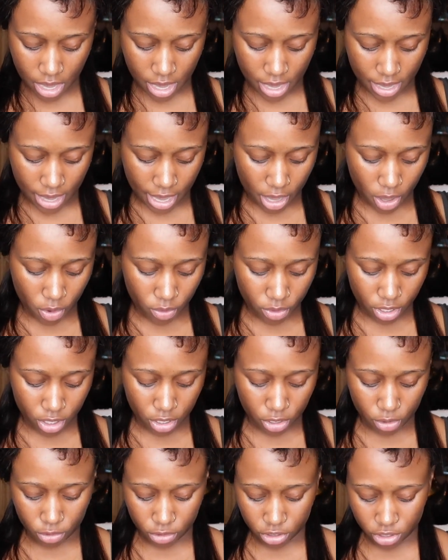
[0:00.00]
And I only
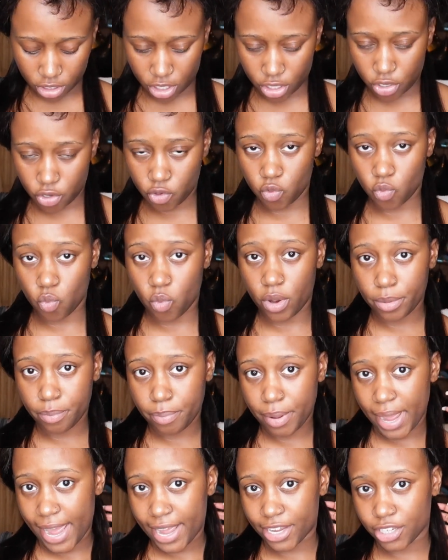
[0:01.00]
usually do
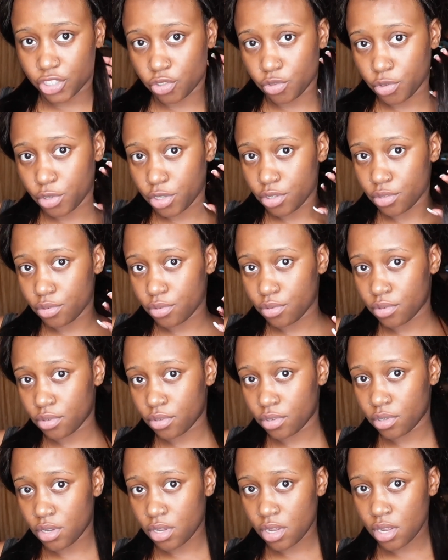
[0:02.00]
1 pass through
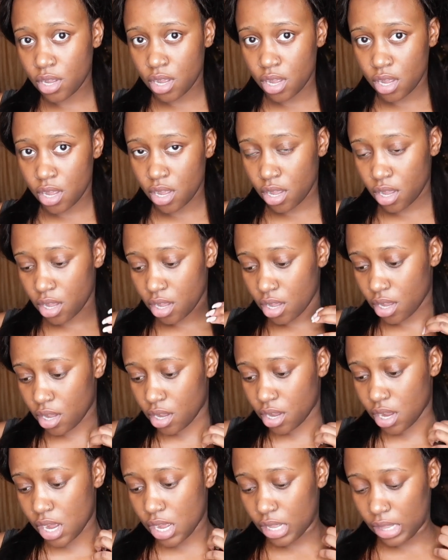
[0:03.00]

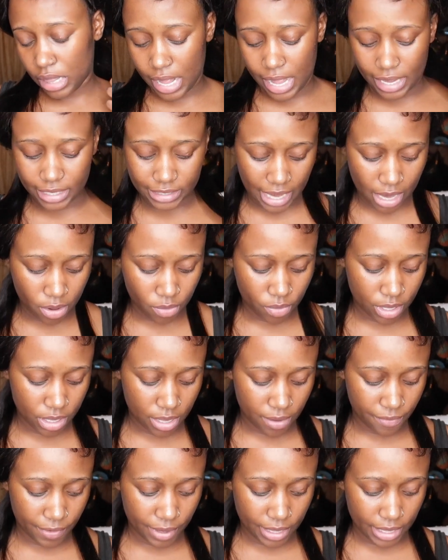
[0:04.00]
unless I
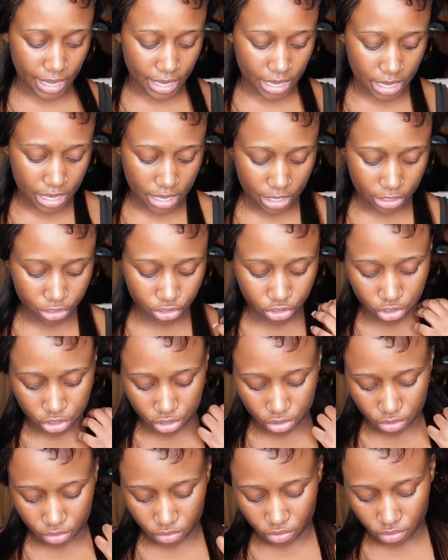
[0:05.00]
really feel like it needs
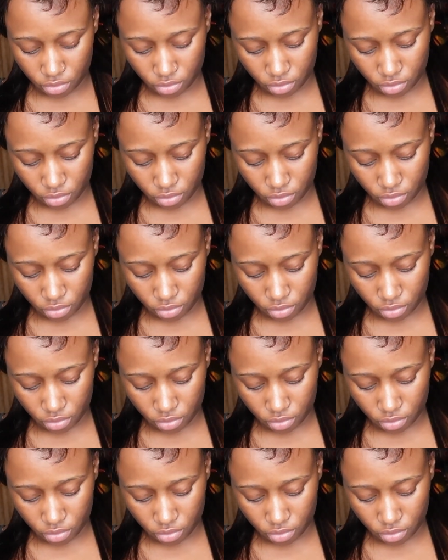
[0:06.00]
2.